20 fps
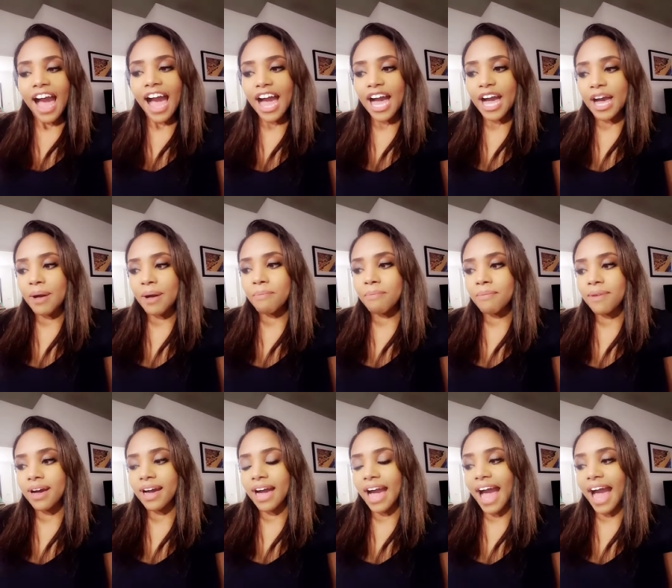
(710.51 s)

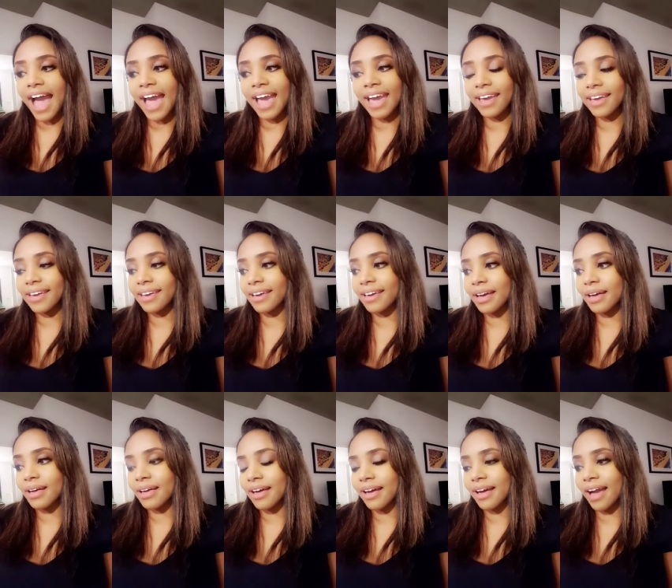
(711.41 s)
Um,
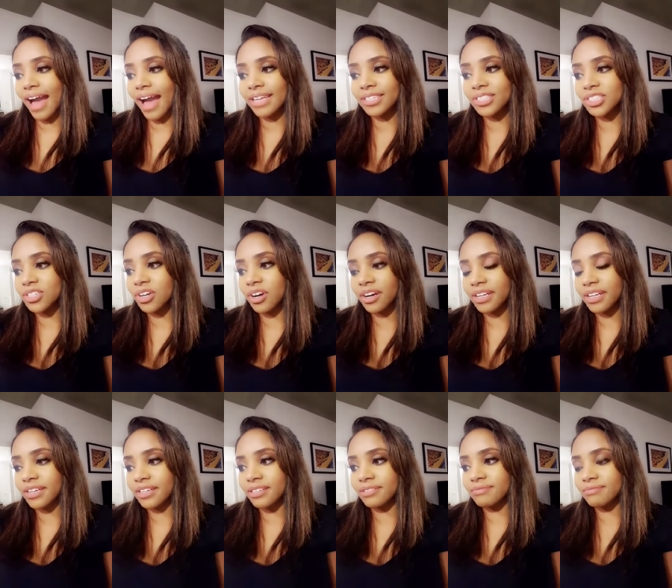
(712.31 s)
I I
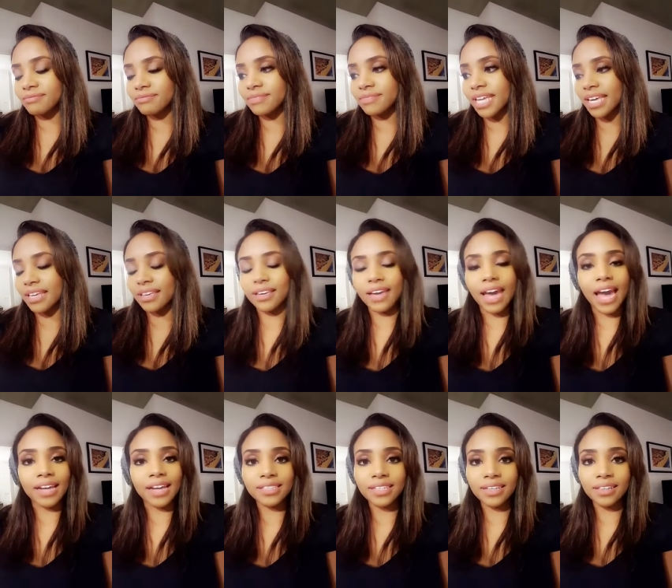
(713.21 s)
started taking
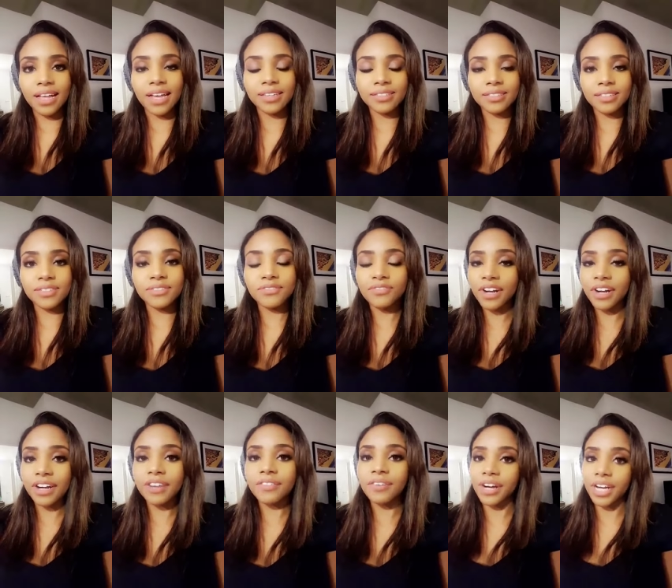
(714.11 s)
acting classes
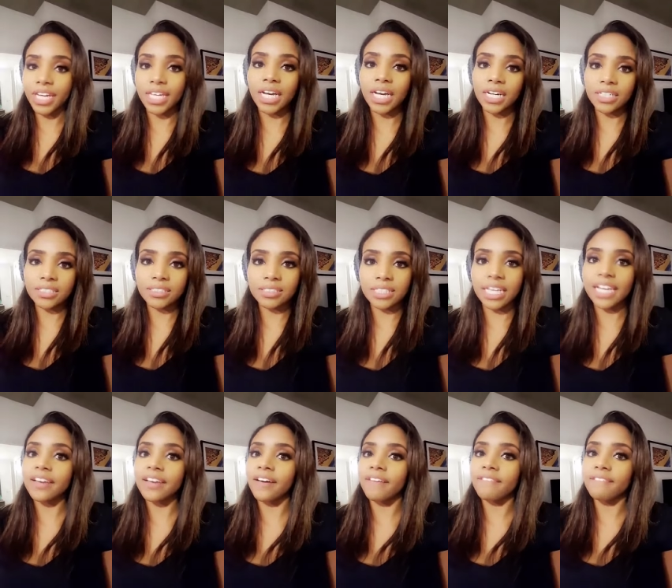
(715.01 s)
very, very young,
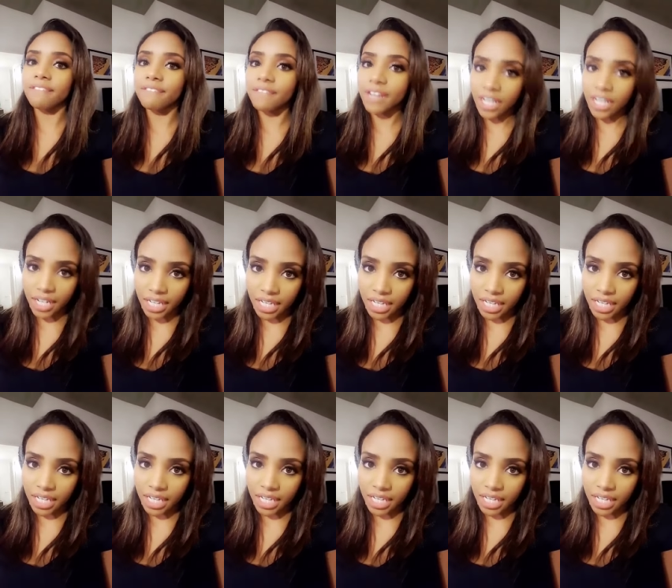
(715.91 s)
like very